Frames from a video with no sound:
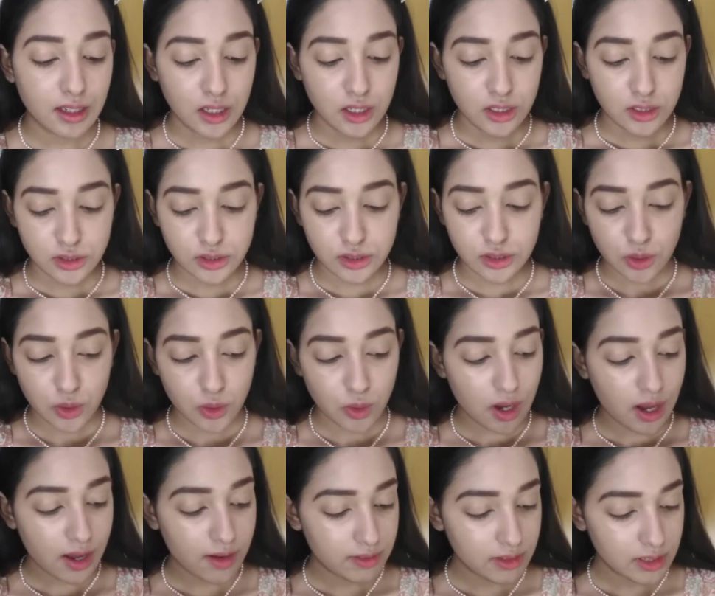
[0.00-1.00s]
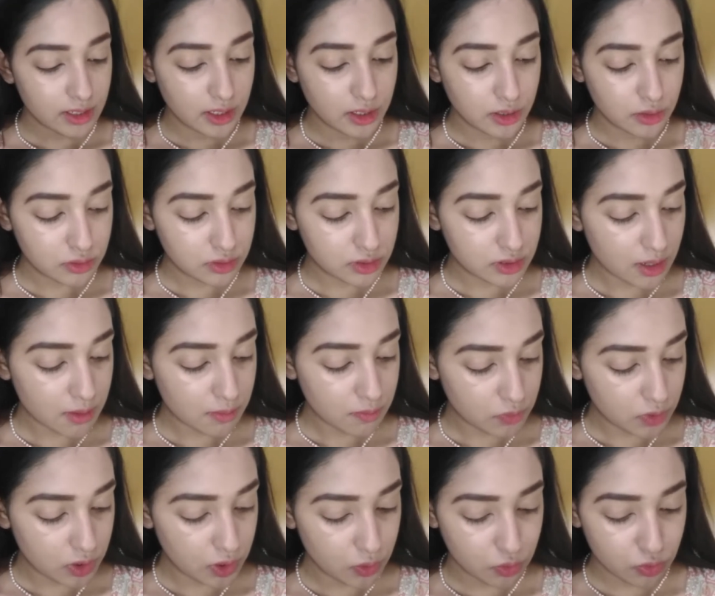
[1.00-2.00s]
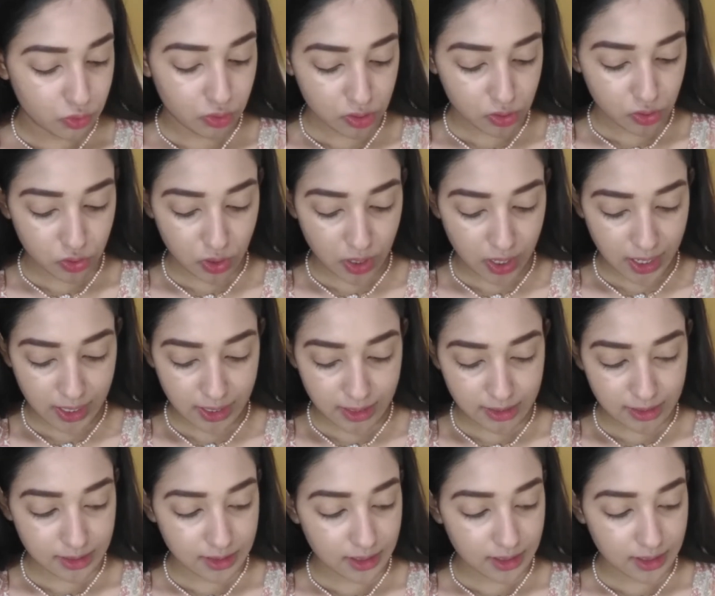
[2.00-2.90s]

So I will use some neutral shades.